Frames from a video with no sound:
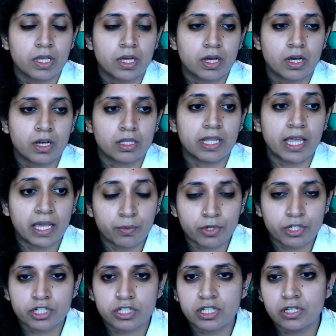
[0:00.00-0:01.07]
uh,
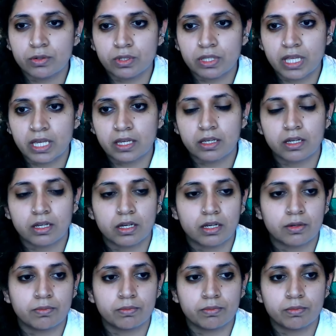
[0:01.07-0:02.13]
language, you know, like uh,